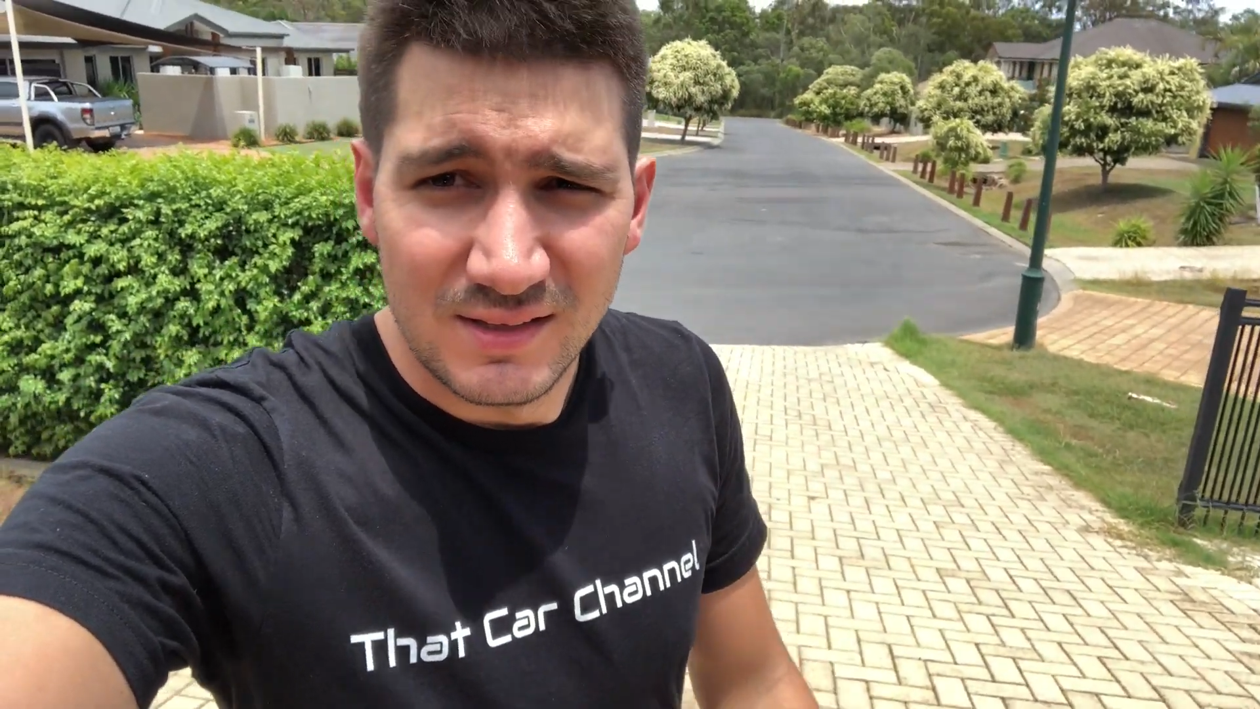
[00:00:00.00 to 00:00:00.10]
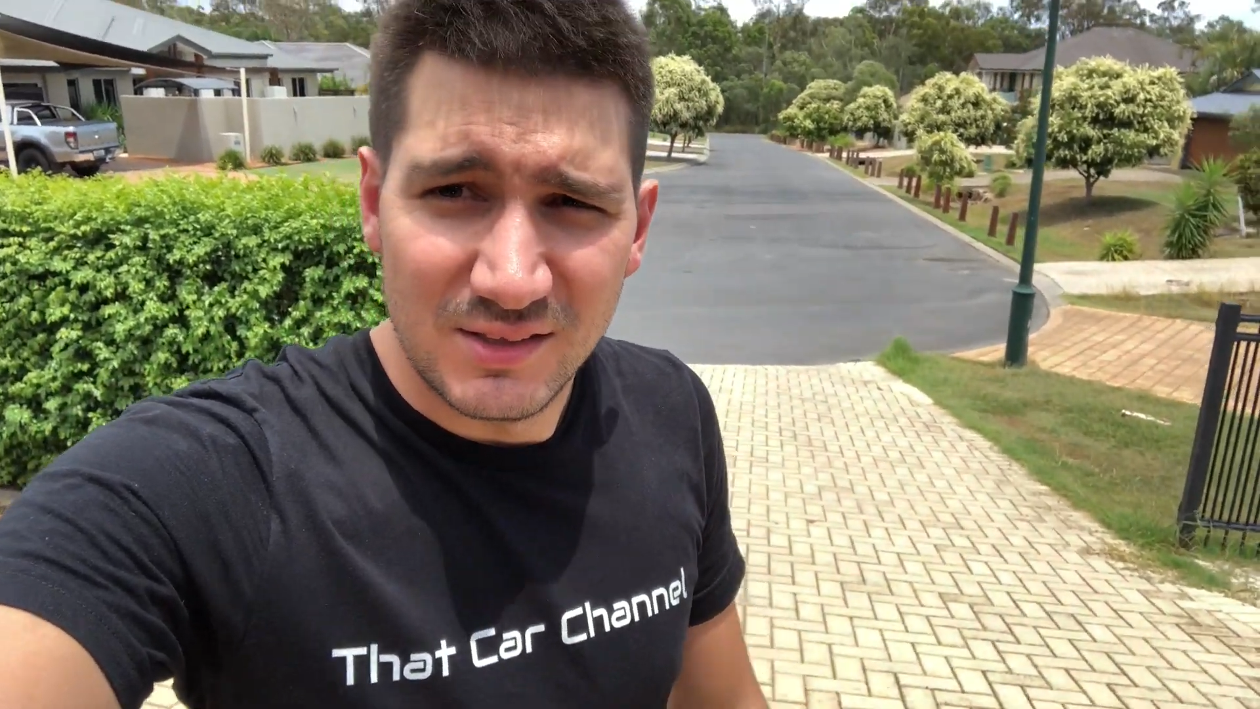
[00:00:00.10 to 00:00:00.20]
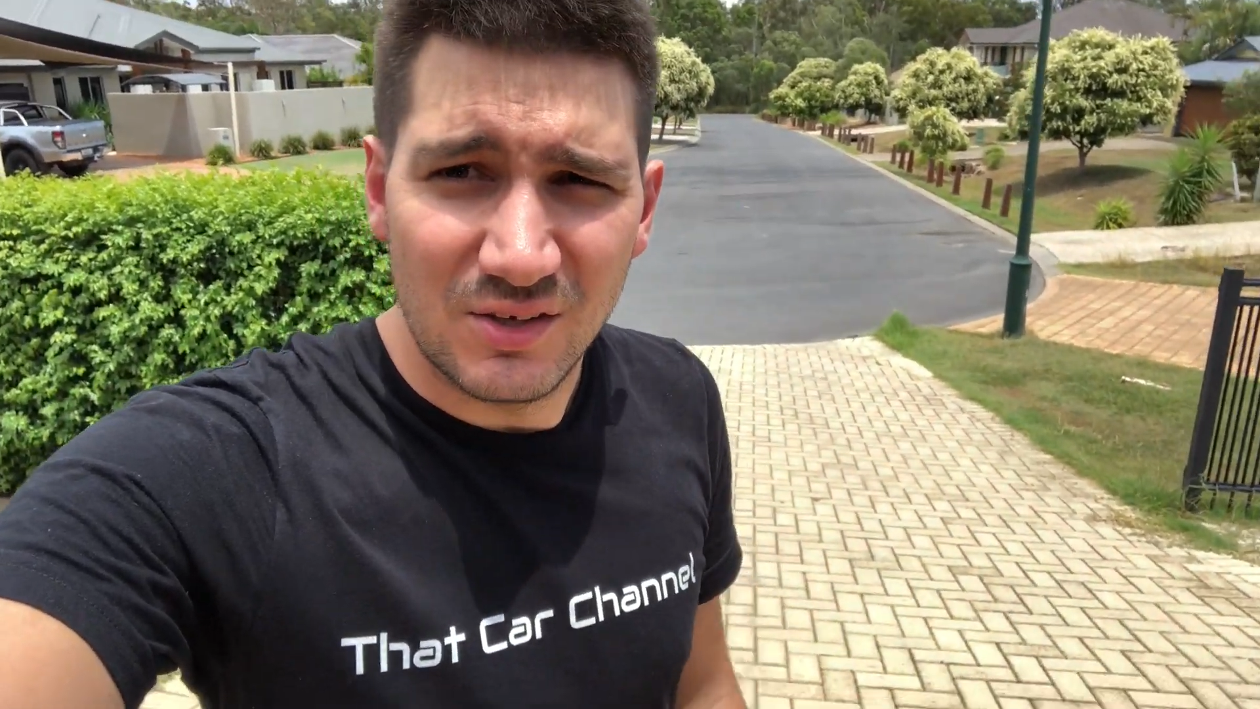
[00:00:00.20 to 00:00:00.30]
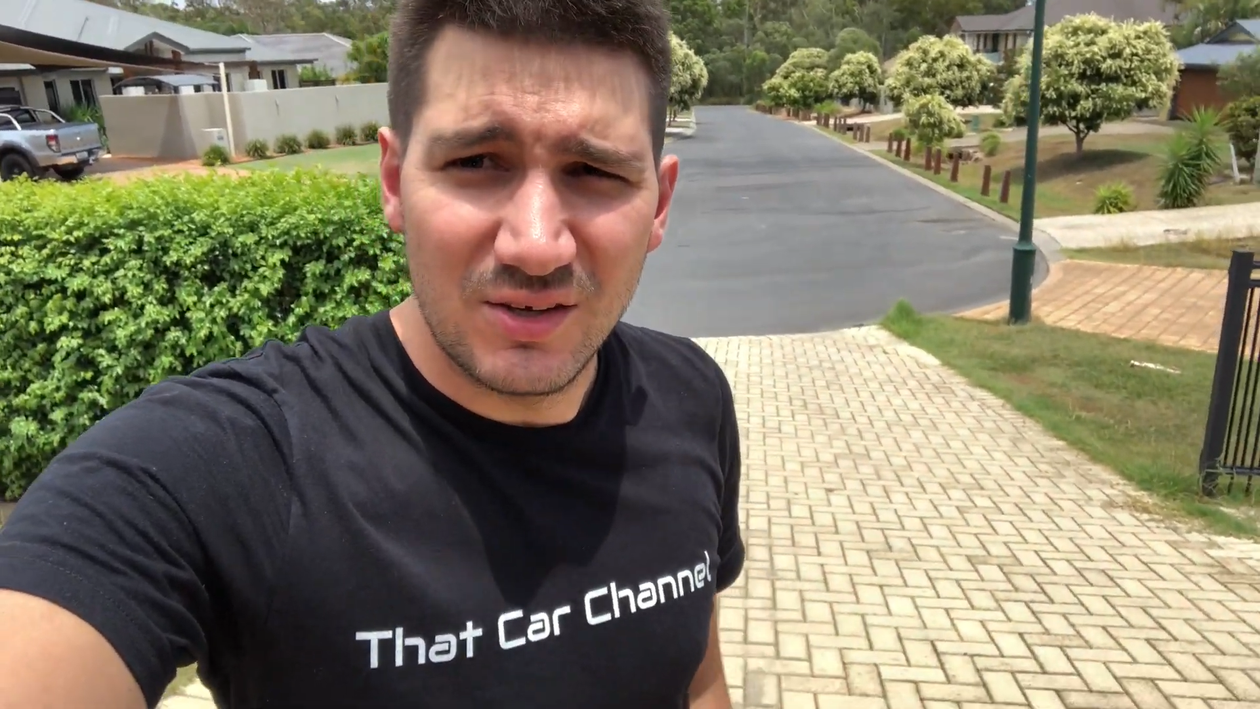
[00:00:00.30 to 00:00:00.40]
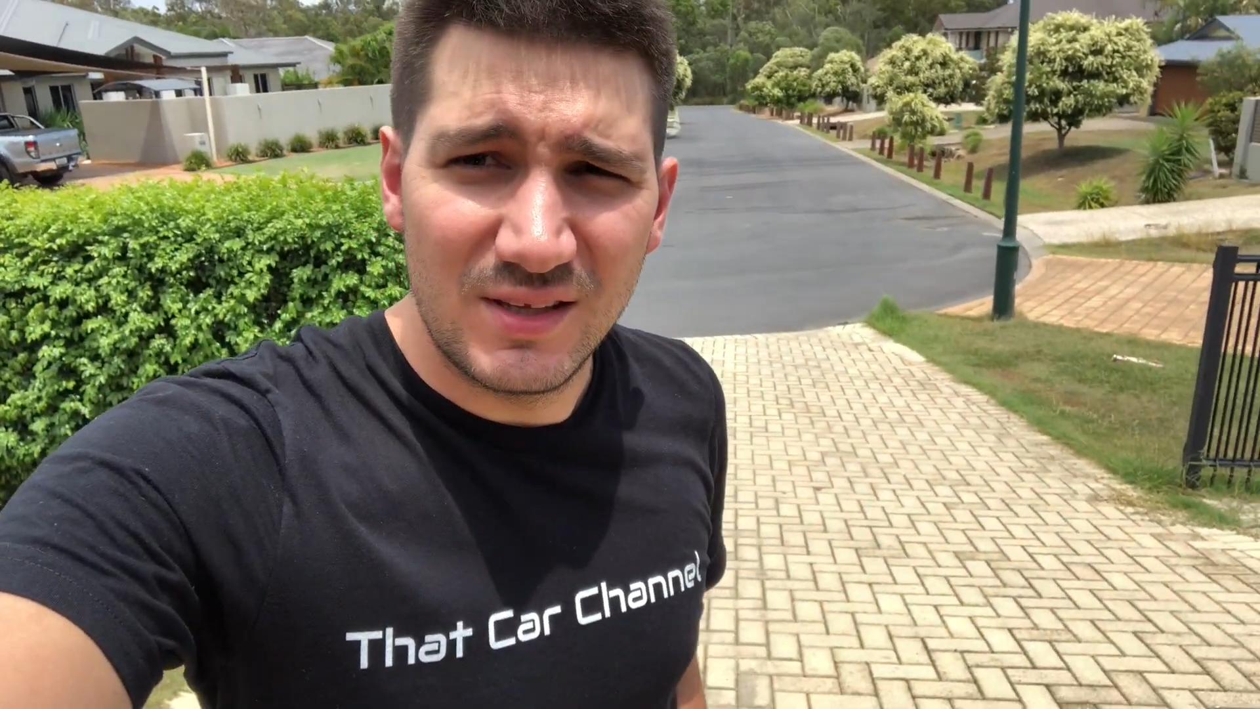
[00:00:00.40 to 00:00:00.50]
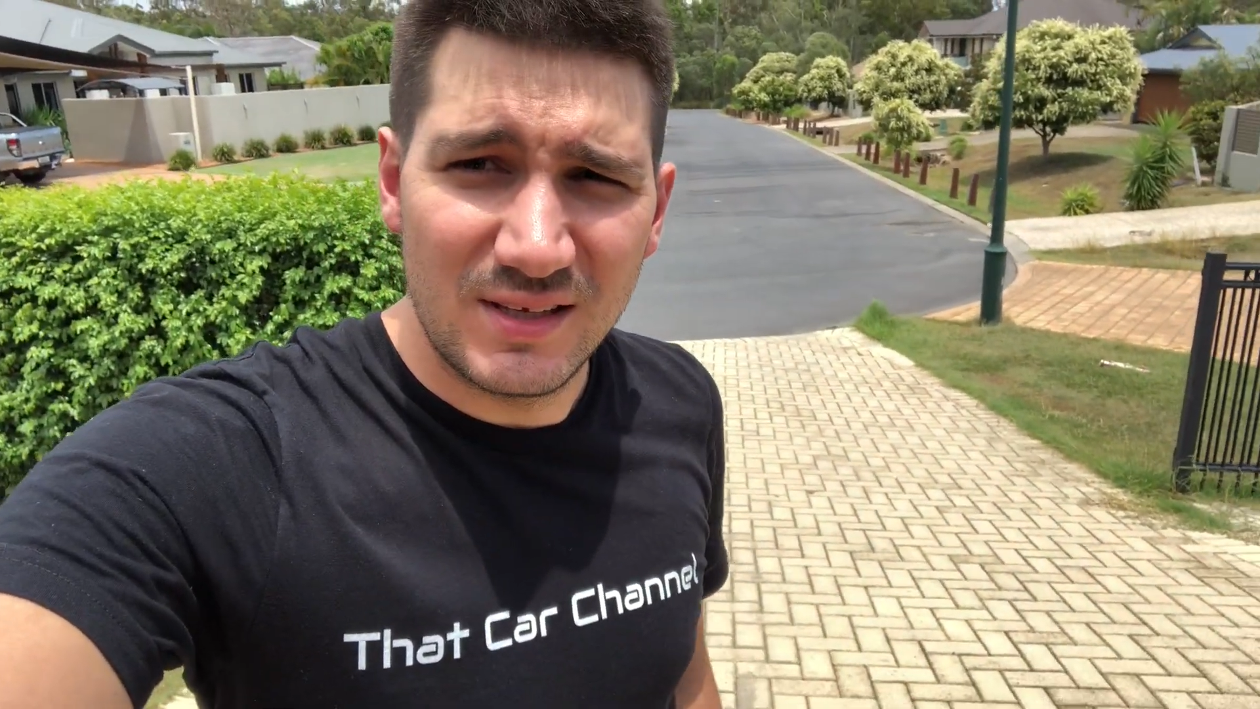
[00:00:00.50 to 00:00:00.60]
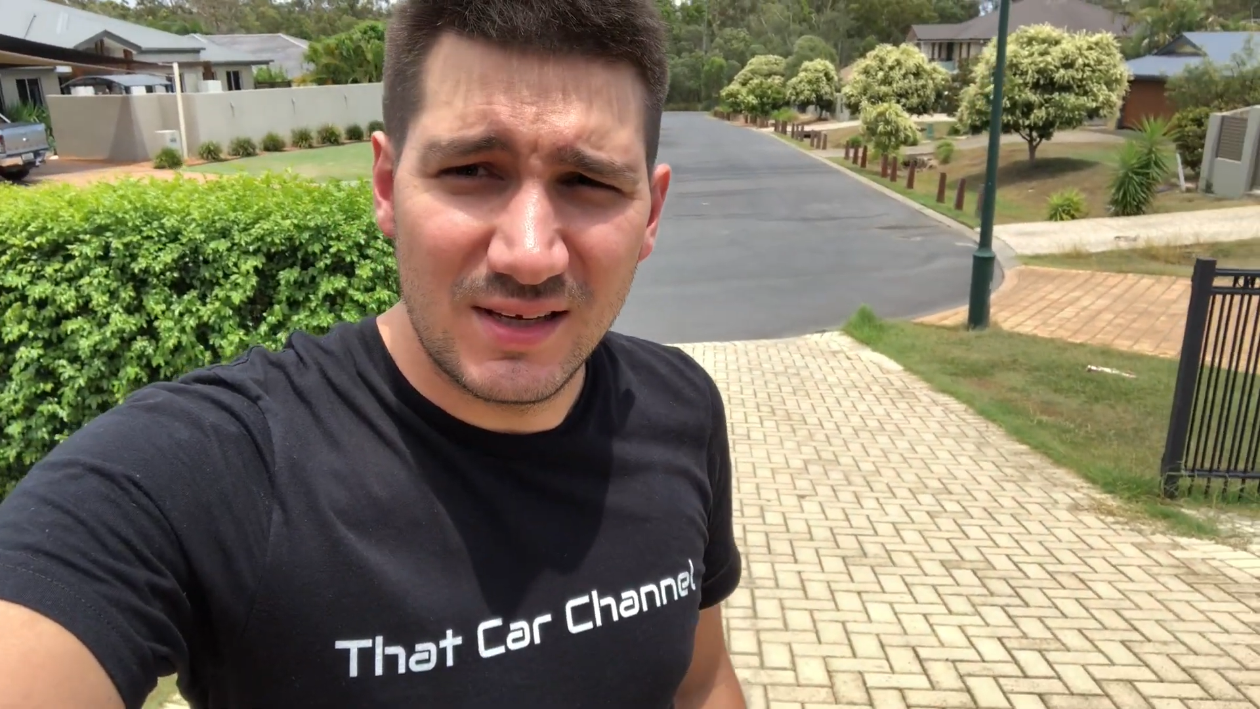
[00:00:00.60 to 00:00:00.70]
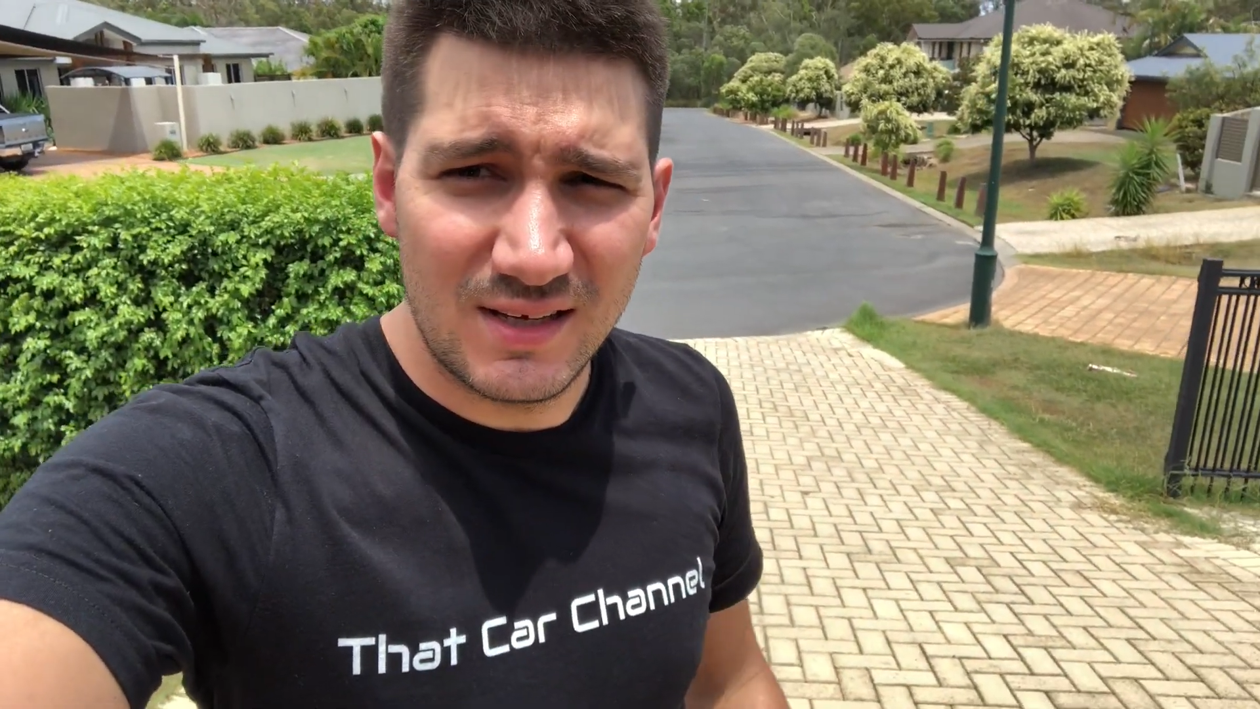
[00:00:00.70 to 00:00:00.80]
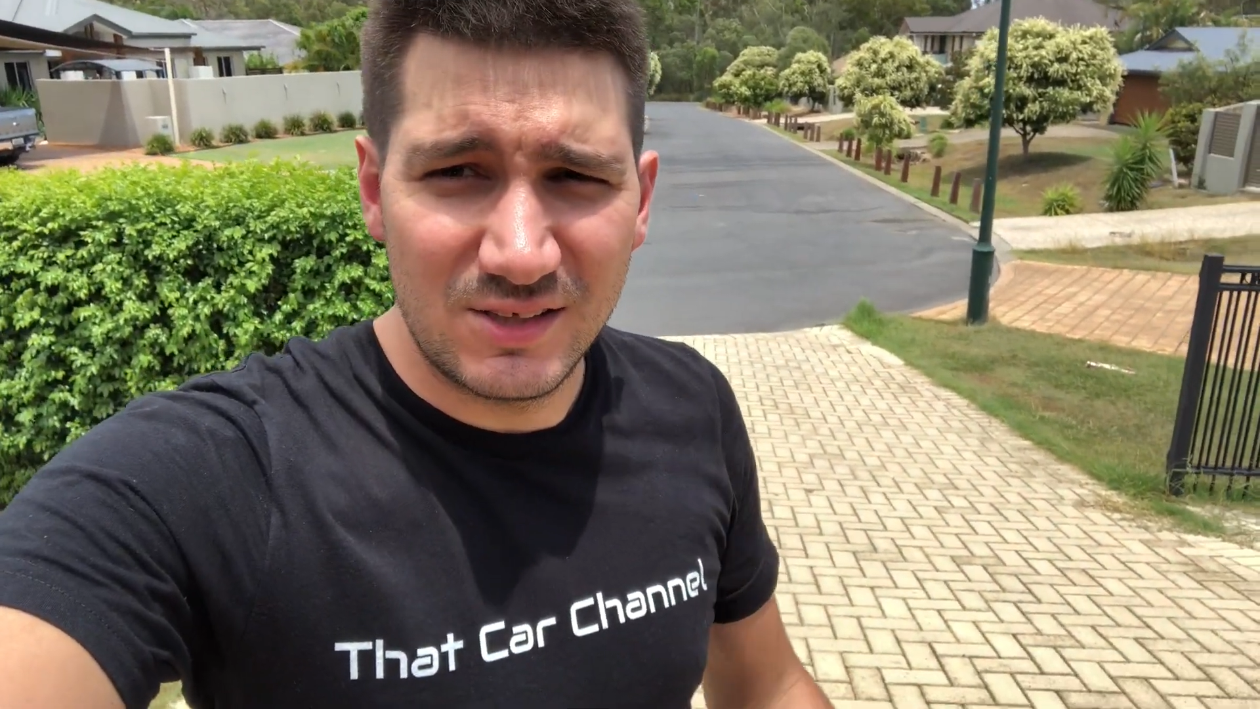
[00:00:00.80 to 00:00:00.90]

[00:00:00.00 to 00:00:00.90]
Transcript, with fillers: So the,